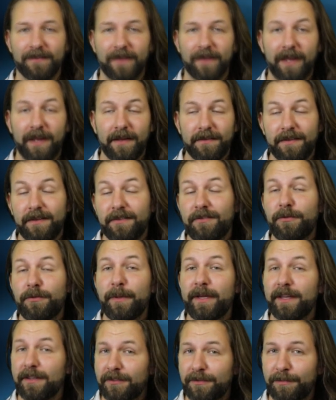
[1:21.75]
As is to
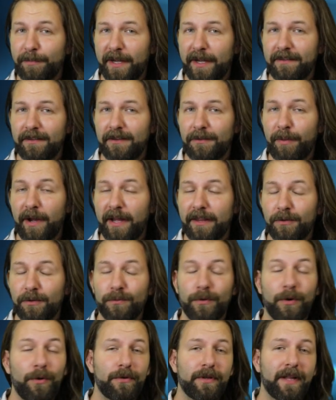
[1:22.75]
be expected by the
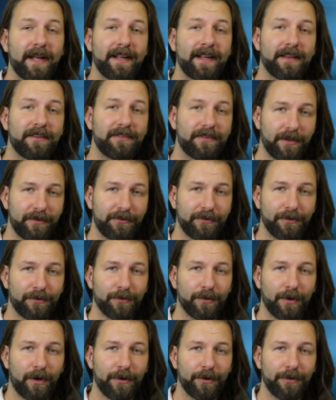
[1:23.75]
roguelike and dungeon
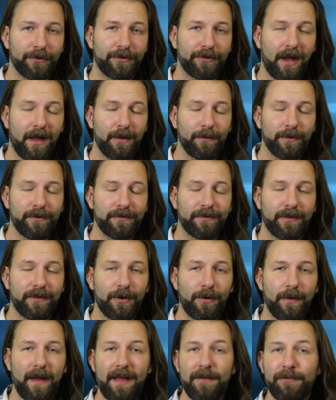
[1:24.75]
crawler genres,
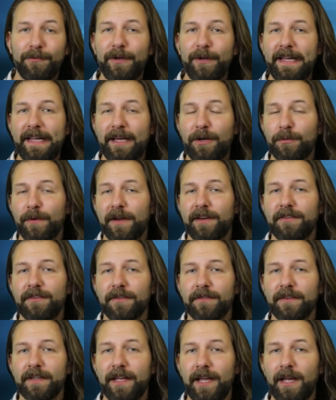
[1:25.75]
though, every iteration
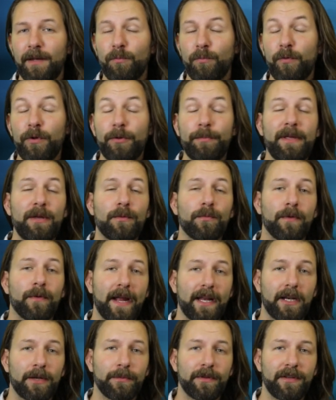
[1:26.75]
of the game will be
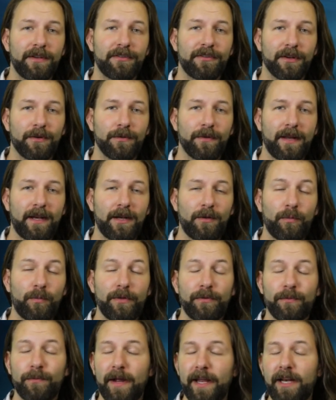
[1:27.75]
randomly generated
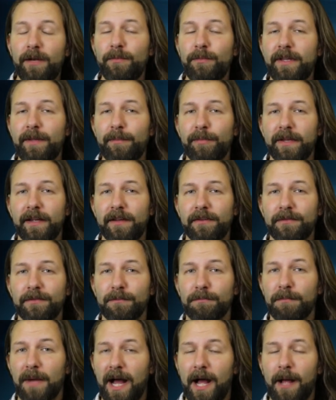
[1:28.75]
with randomly placed
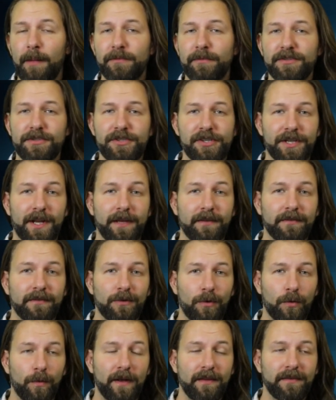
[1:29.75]
mobs, chests,
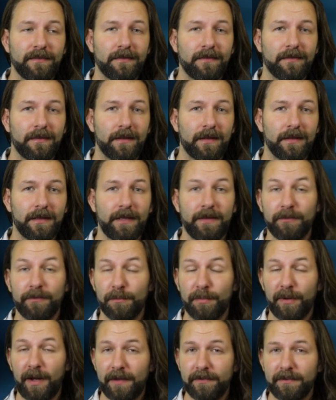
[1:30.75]
quests, and even
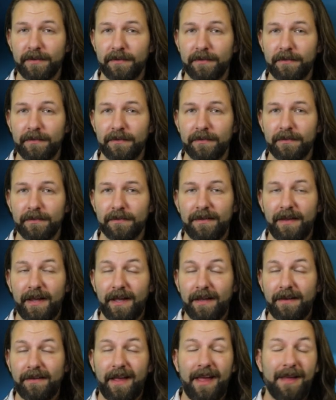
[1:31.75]
bosses,
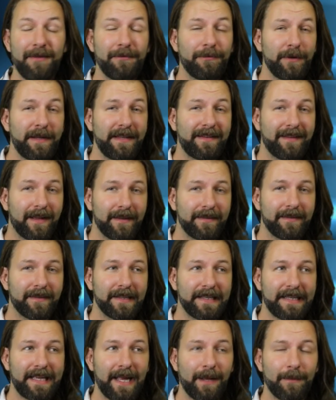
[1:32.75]
and every death in
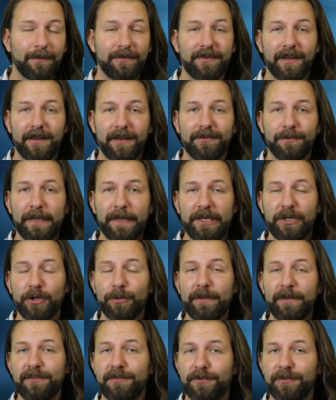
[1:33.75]
the game does mean you'll
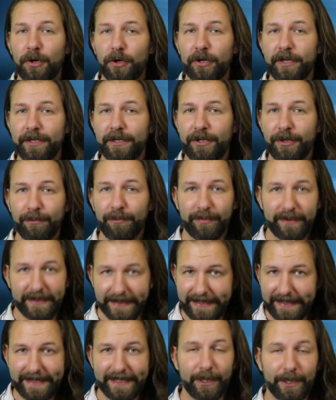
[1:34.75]
be starting
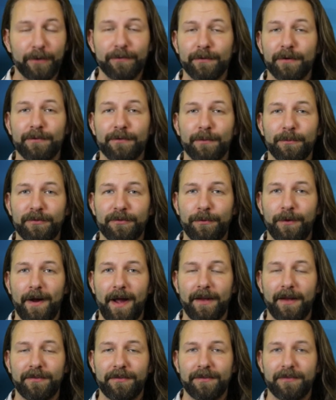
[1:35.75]
completely over from
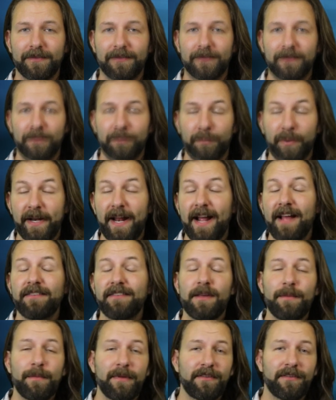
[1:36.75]
scratch. But
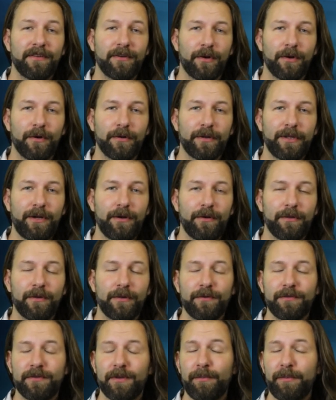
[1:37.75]
as I mentioned earlier,
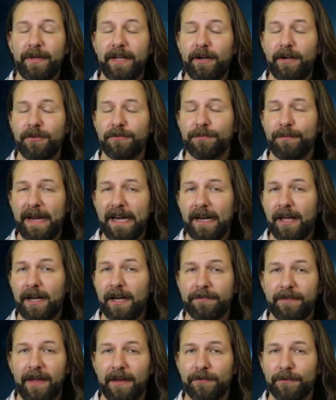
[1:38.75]
though some players may not
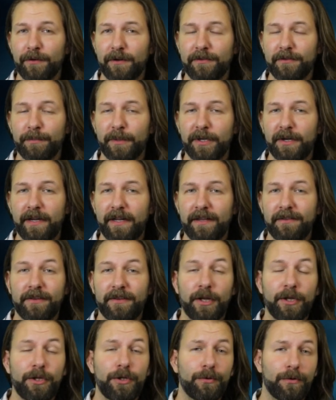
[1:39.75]
have ever experienced
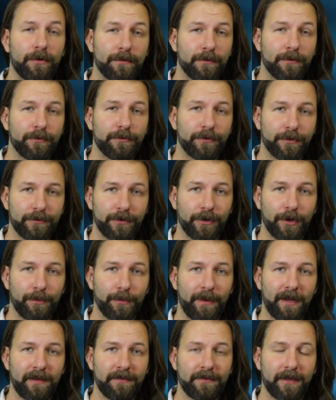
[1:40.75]
a universal
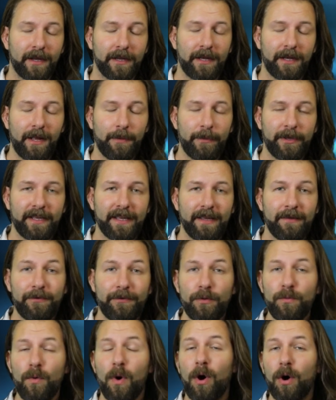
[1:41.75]
turn-based dynamic, if
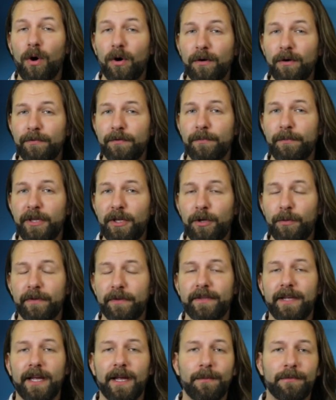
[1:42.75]
you are familiar
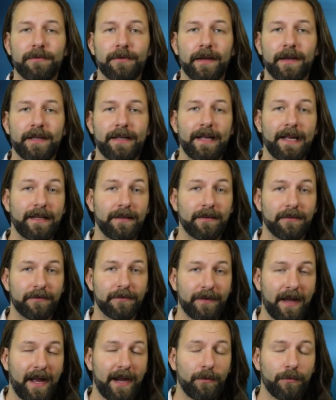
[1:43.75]
with games like Cadence
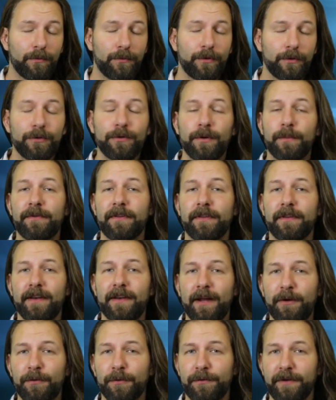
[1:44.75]
of Hyrule or Crypt of the
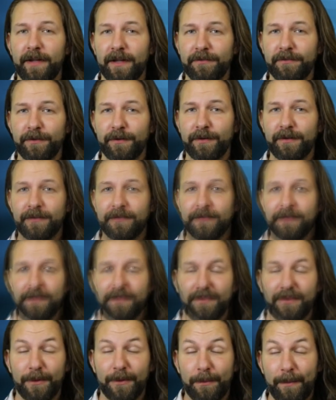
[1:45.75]
Necrodancer,
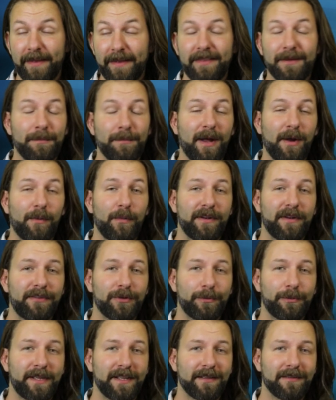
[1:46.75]
the method by which
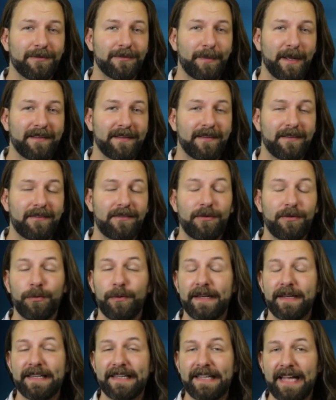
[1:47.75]
you'll be expected to
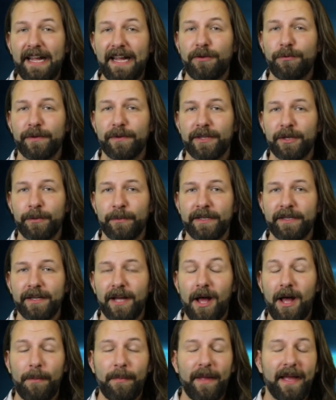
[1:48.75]
engage with enemy
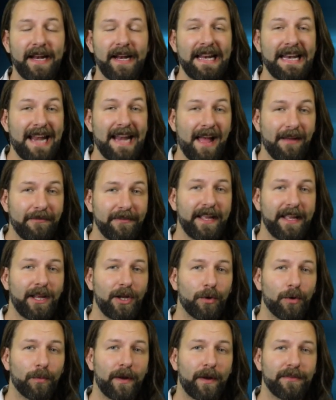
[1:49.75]
combat and navigate
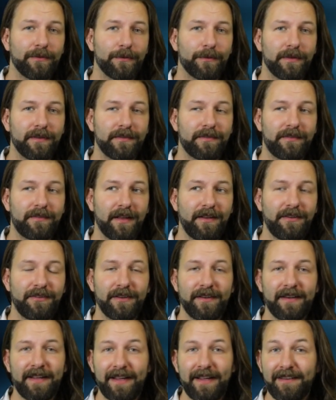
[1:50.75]
your way through this
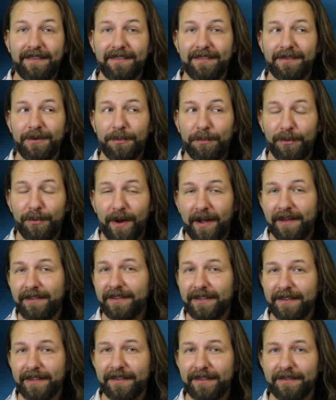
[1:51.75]
dungeon is
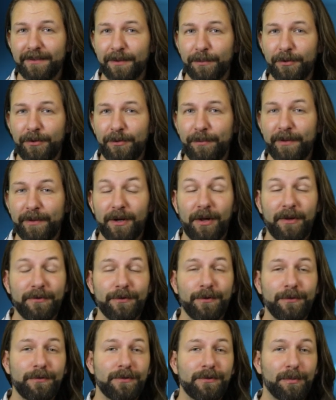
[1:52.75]
surprisingly simple, but
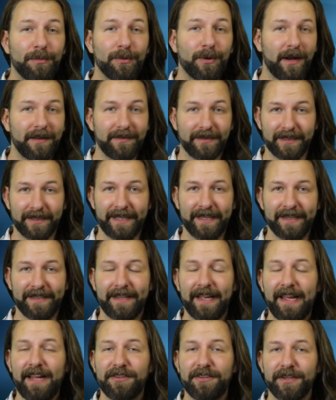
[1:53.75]
also surprisingly
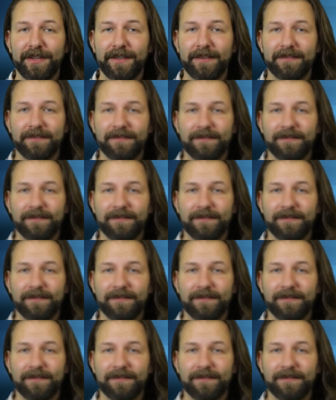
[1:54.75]
engaging.